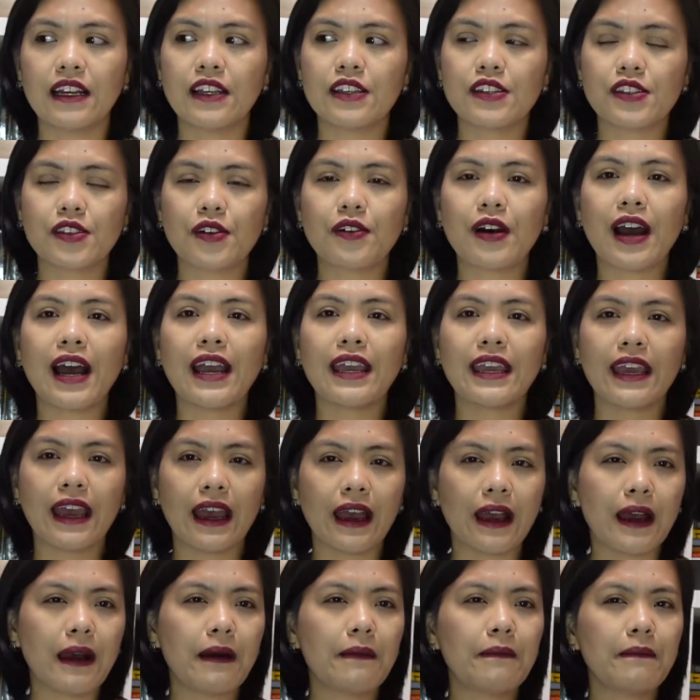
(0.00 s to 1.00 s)
so I
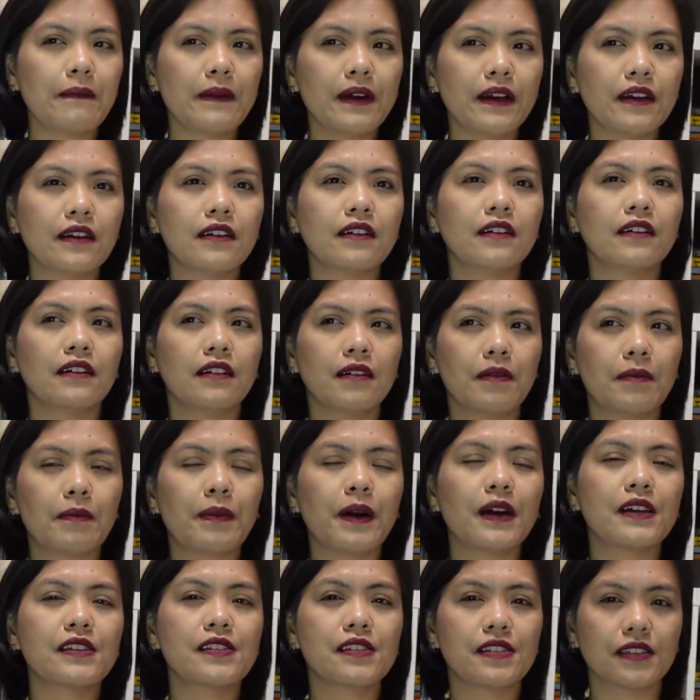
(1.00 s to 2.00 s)
am
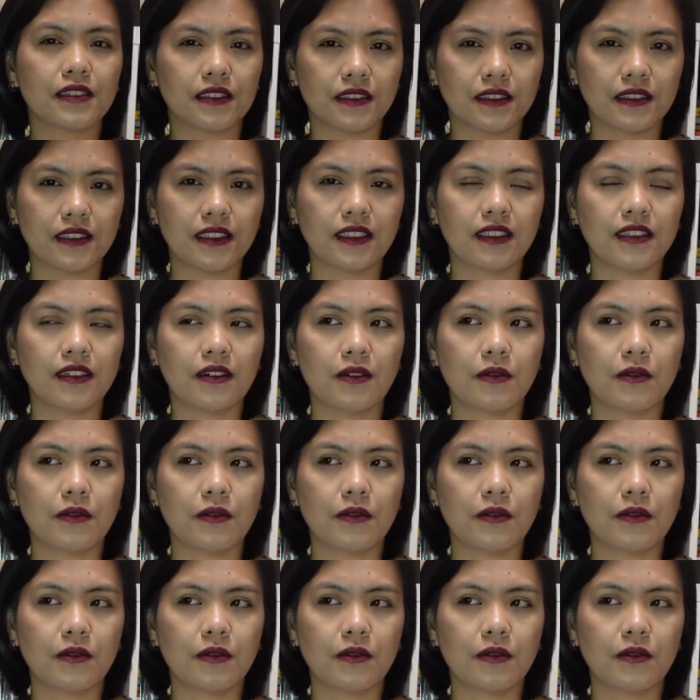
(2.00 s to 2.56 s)
puzzled